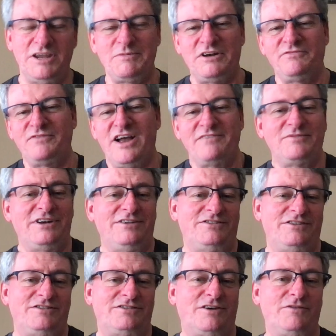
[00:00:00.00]
it at 5 minutes
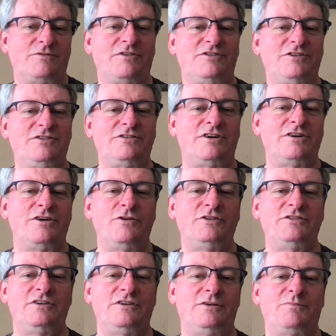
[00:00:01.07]
and start
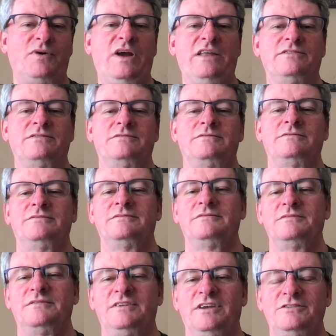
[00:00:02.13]
noticing your breath
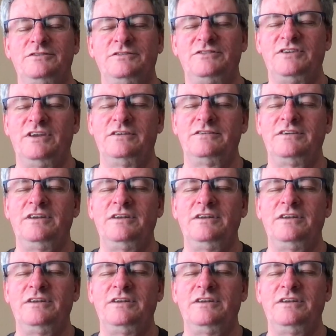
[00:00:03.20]
as you sit.